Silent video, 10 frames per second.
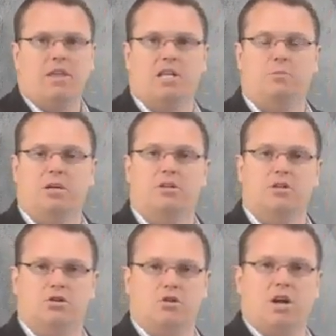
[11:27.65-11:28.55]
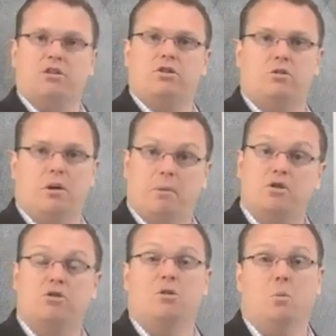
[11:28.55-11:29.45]
That's because it's trying to
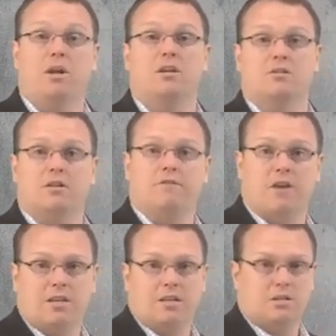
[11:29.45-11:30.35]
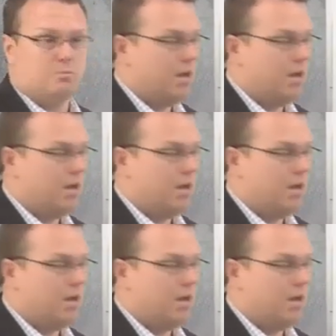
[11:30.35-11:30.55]
make sure the wind doesn't affect it as